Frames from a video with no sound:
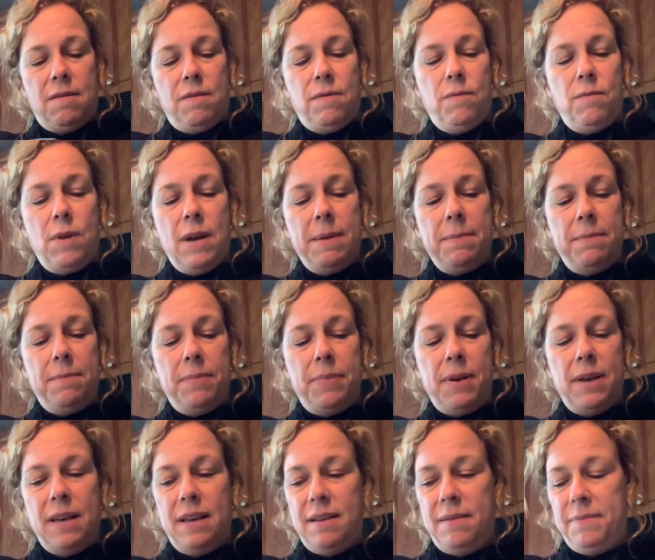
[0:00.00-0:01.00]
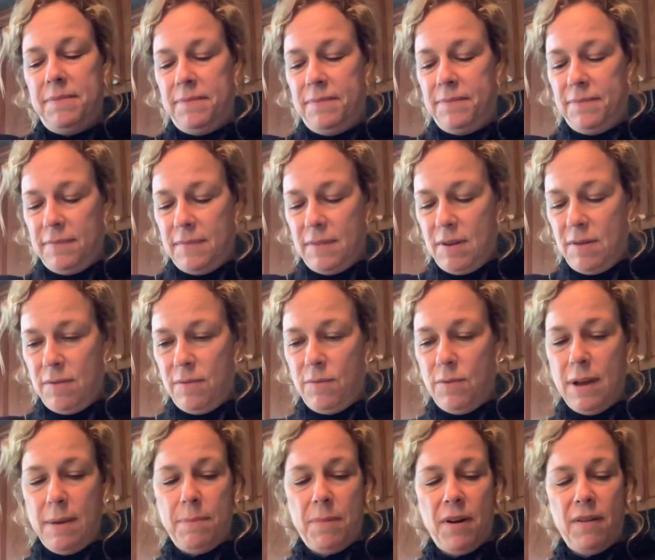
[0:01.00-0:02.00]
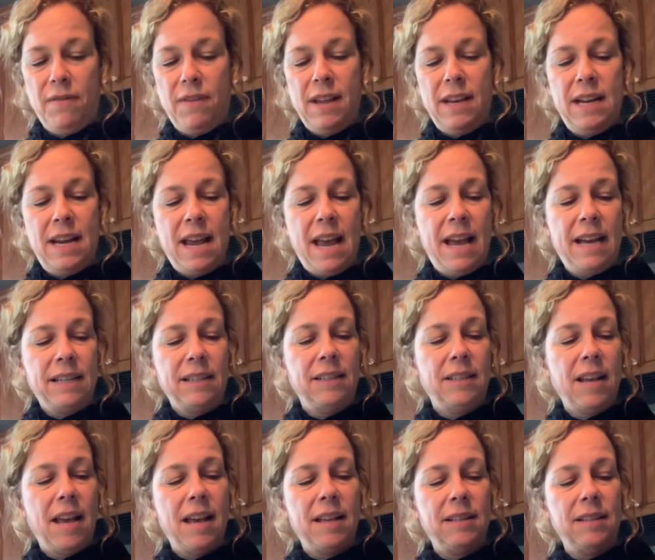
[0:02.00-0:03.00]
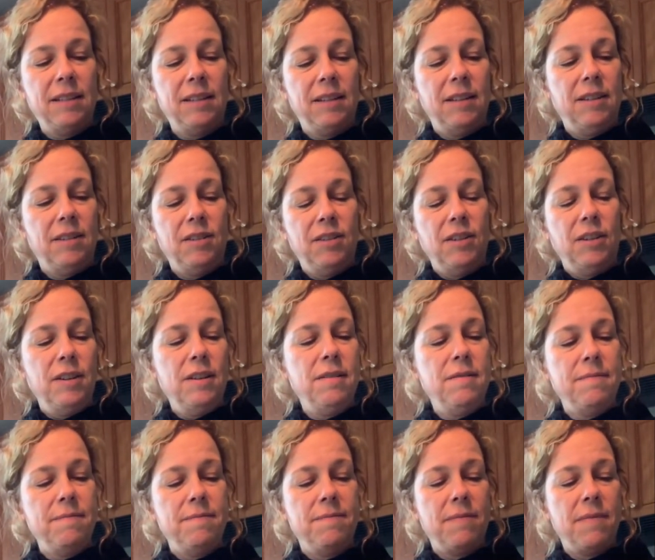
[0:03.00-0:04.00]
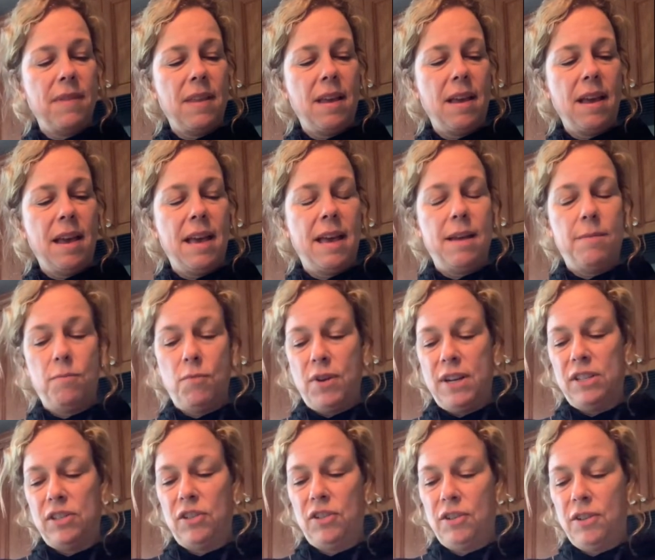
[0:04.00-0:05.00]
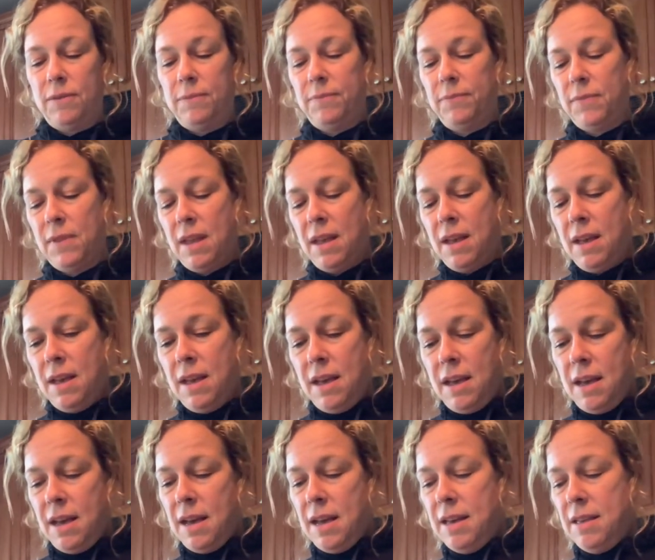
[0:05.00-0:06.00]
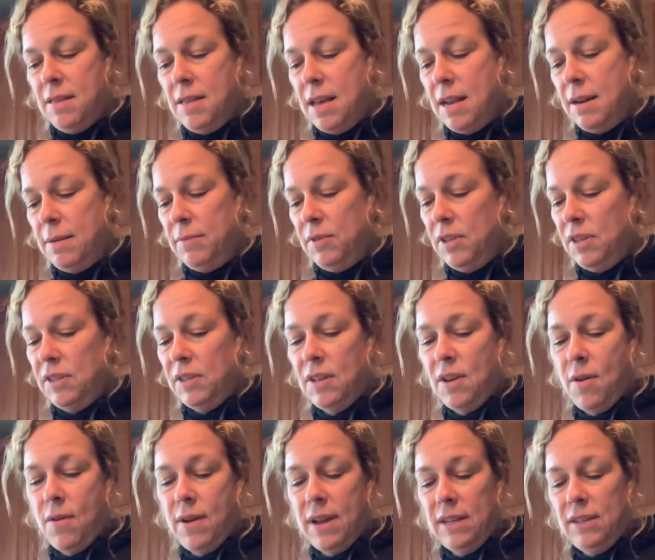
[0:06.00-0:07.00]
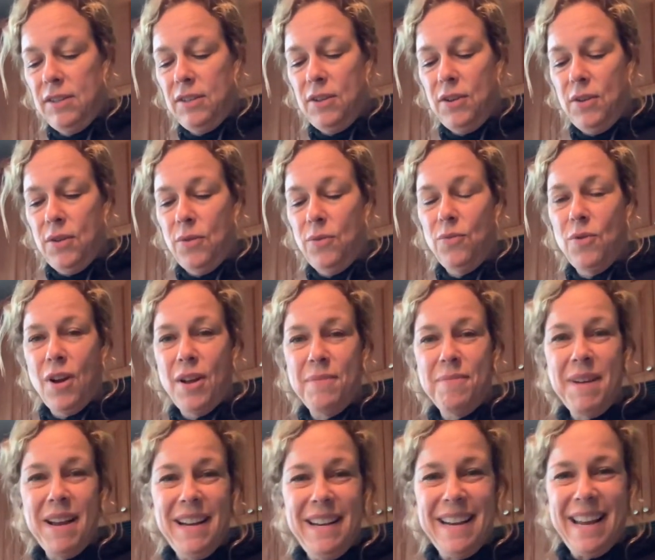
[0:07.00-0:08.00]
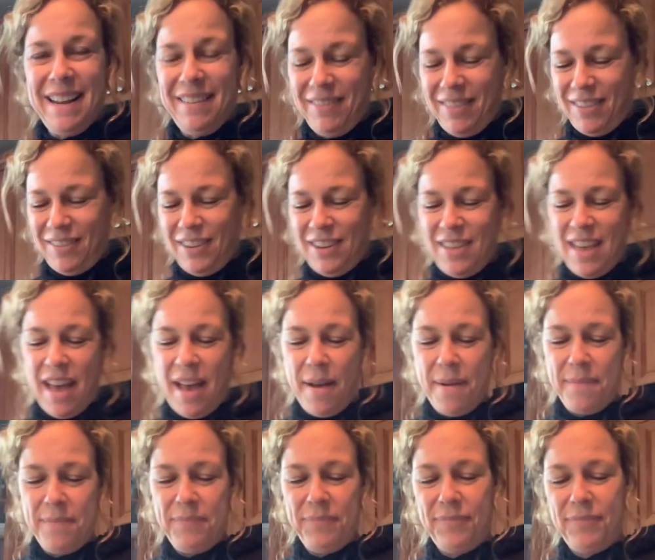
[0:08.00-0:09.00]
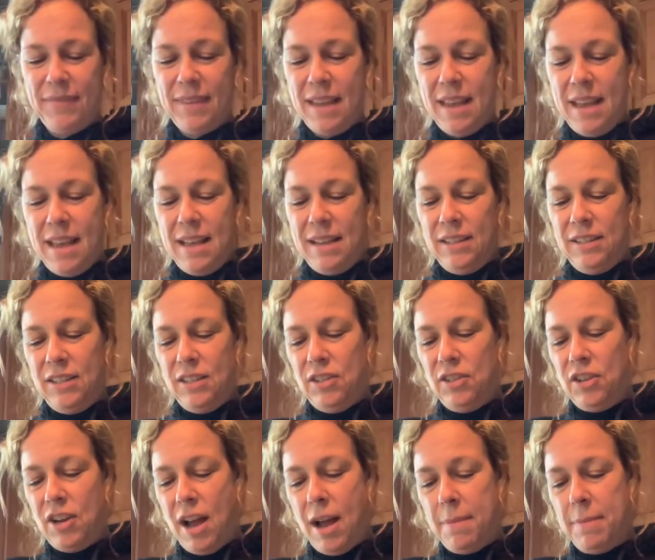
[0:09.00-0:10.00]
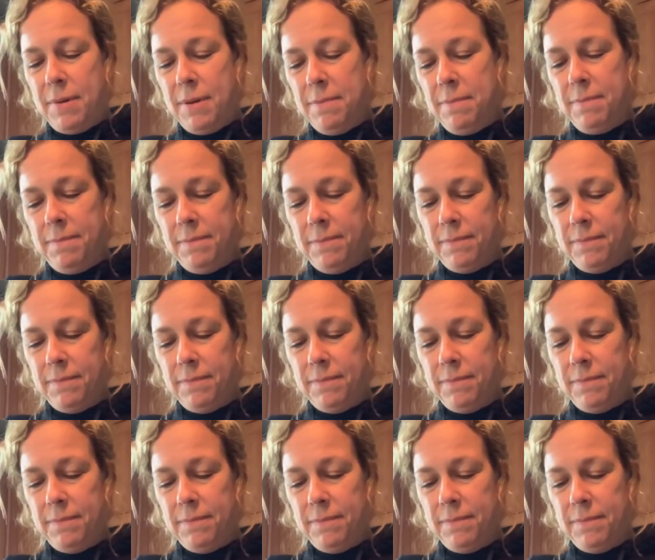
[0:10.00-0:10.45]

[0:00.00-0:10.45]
wipe off any excess dirt and moisture. And then I'm just going to run my knife through them to chop them.